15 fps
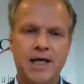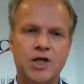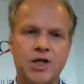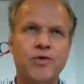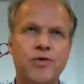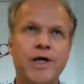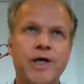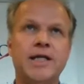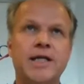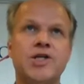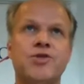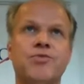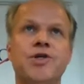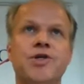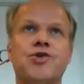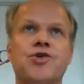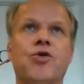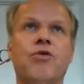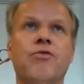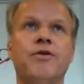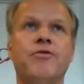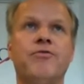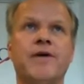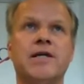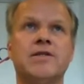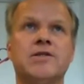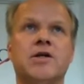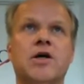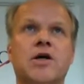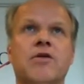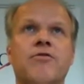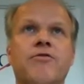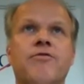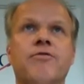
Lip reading: doing this, we solve, in fact, a lot